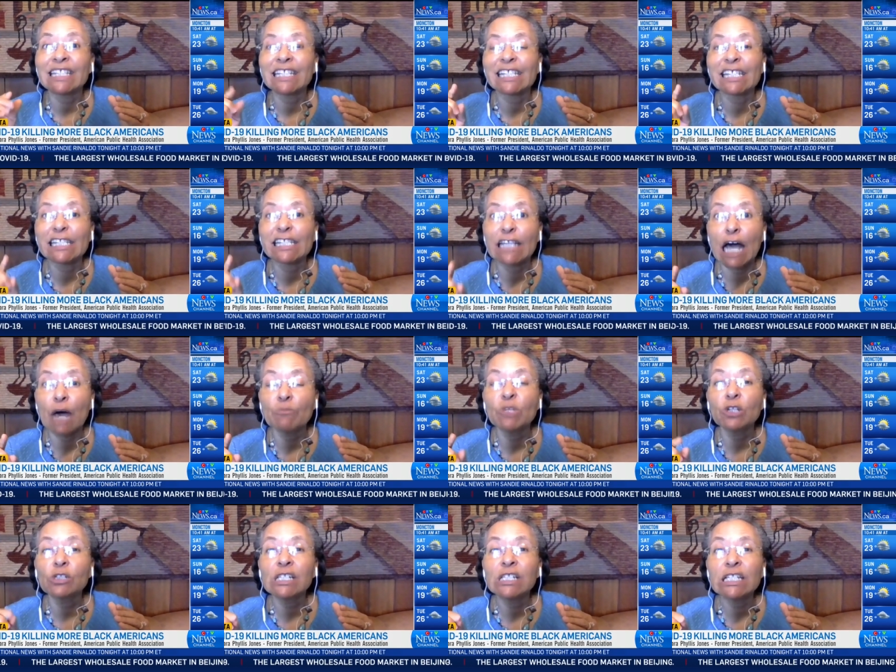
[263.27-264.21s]
the
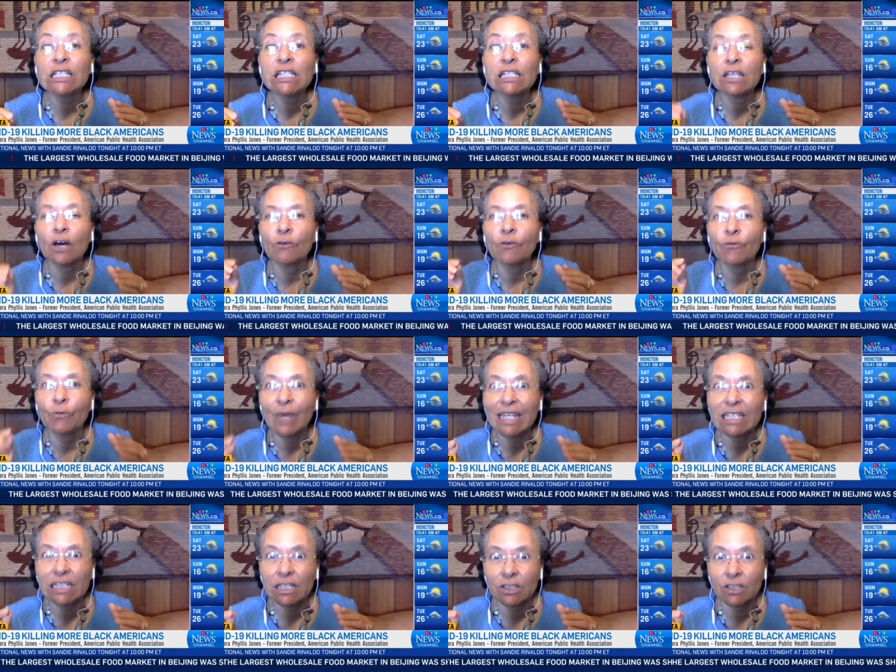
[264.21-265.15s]
somnolence of
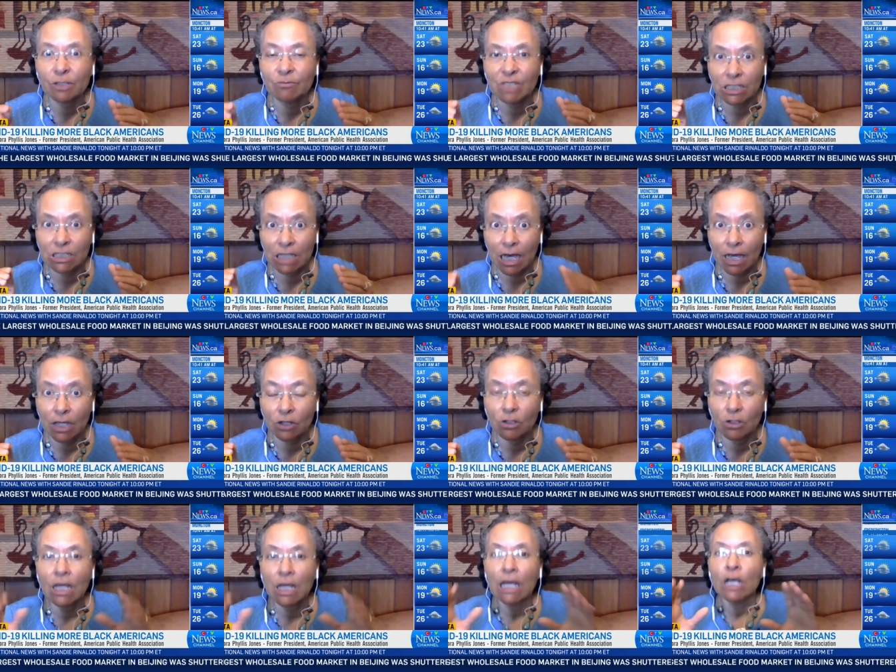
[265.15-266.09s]
racism
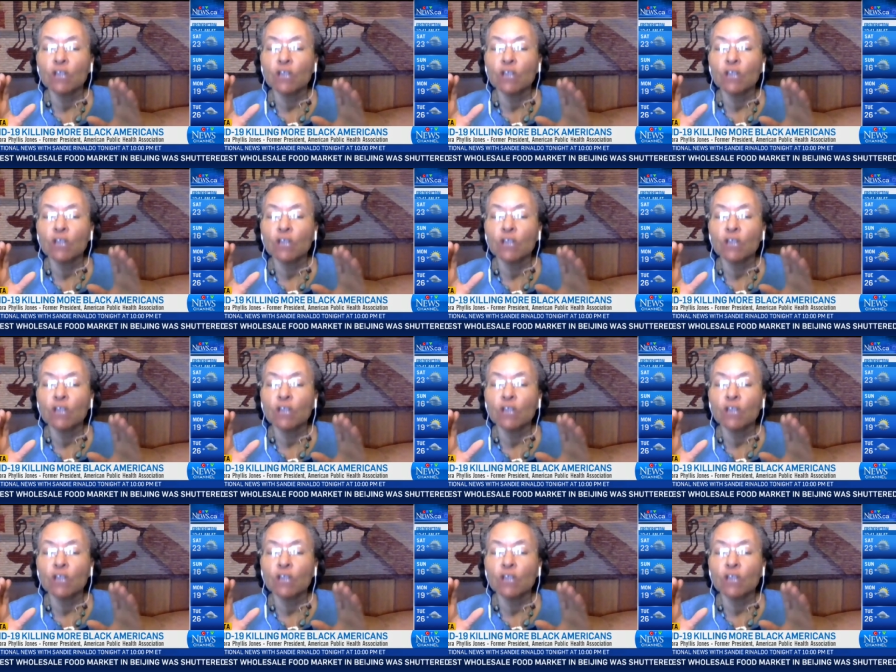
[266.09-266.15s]
denial.